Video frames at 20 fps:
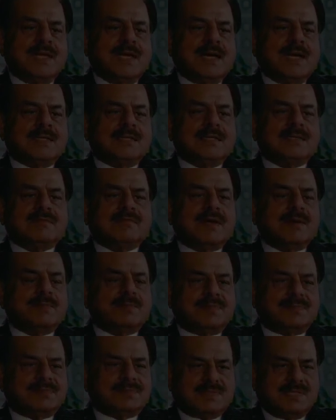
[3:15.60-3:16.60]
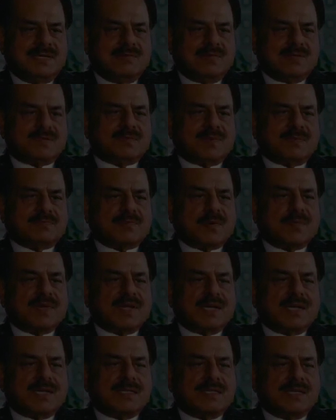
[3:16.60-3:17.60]
I think one thing was
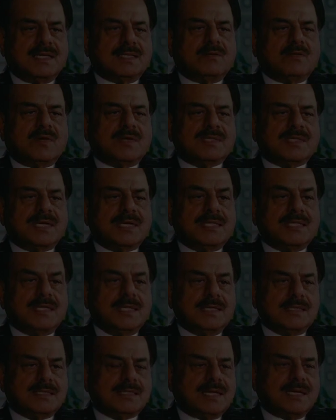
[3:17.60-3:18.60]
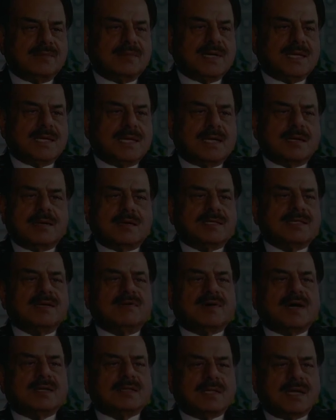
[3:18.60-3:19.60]
propaganda. The other was that these Taliban are not the
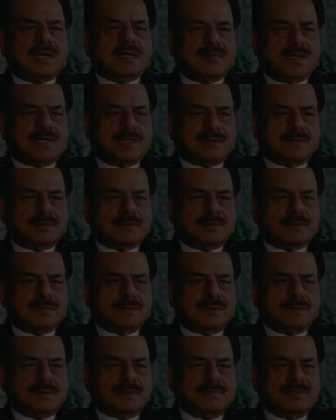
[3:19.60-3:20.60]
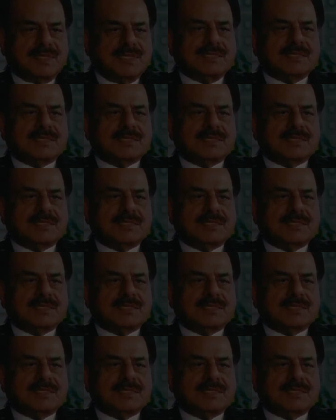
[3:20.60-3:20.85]
Afghan Taliban. Please